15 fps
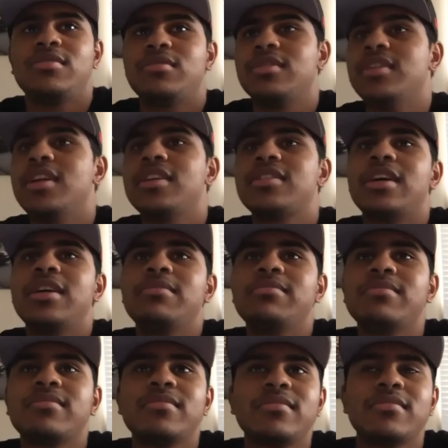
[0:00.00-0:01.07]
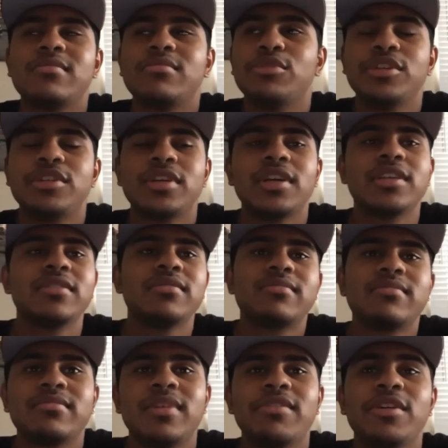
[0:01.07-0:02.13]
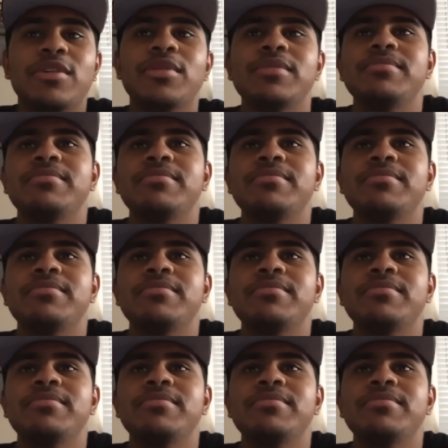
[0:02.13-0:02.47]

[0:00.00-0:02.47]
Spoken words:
you next time. Appreciate it. Have a good one.